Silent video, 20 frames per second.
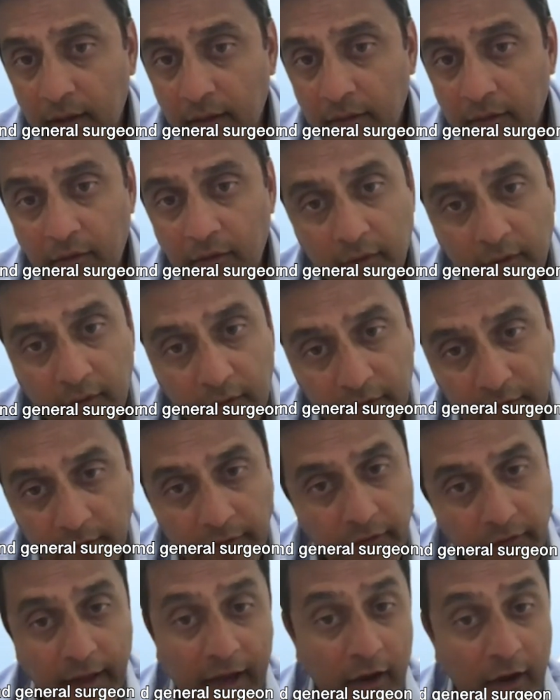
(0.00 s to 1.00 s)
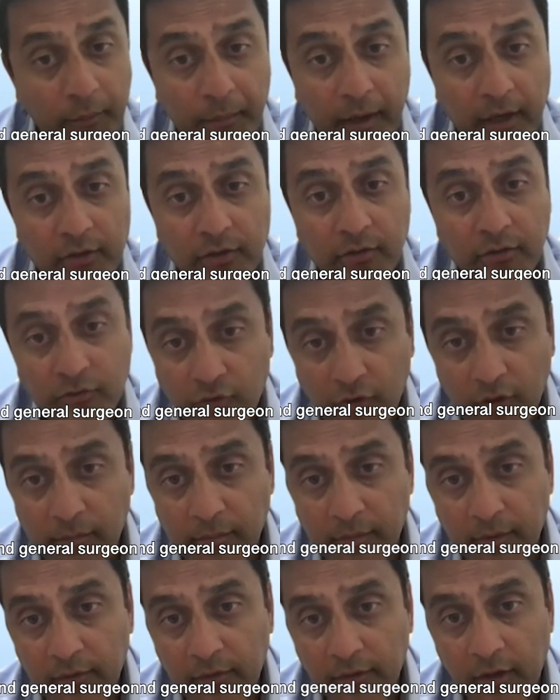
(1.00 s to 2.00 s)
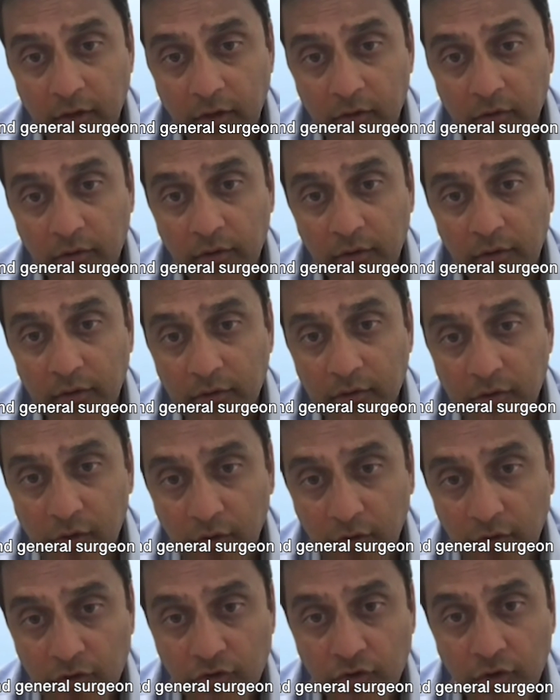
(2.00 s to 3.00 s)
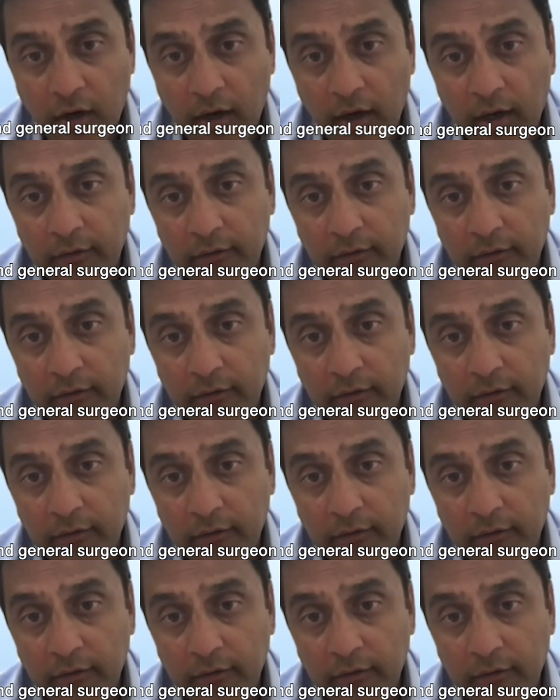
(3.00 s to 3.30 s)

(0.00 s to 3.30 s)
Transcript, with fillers: there are several outpatient treatments that you could try.